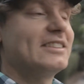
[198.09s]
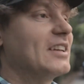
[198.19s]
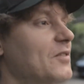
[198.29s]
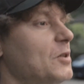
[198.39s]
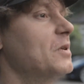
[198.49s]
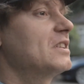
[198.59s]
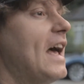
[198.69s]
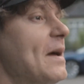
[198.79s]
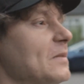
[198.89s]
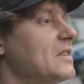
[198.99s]
So if you
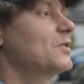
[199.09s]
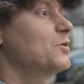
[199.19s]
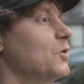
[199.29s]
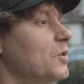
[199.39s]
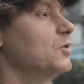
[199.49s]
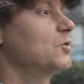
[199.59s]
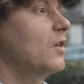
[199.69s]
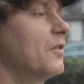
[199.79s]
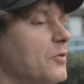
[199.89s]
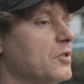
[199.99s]
attempt to
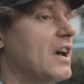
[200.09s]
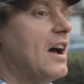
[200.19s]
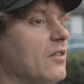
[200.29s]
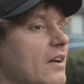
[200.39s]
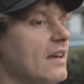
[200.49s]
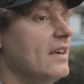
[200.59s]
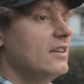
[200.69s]
drive through town,